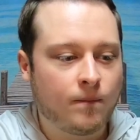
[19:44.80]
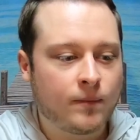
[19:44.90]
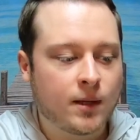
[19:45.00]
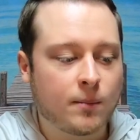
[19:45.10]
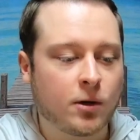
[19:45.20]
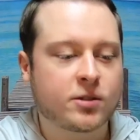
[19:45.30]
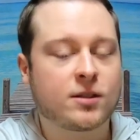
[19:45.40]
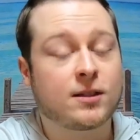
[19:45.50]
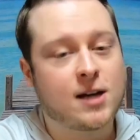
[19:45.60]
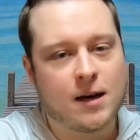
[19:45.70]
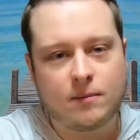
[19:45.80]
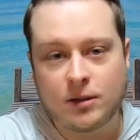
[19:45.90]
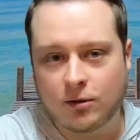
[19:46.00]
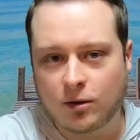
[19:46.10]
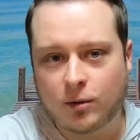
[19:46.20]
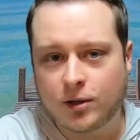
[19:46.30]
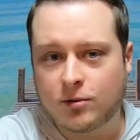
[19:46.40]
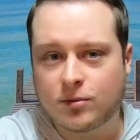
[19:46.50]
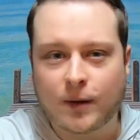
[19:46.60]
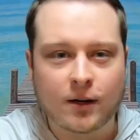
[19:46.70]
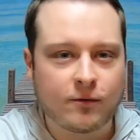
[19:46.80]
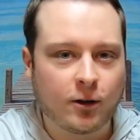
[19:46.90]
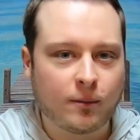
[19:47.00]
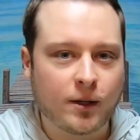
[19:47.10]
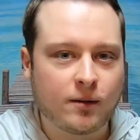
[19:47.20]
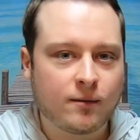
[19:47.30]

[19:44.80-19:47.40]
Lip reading: Most of the time, you're going to want to use monofilament,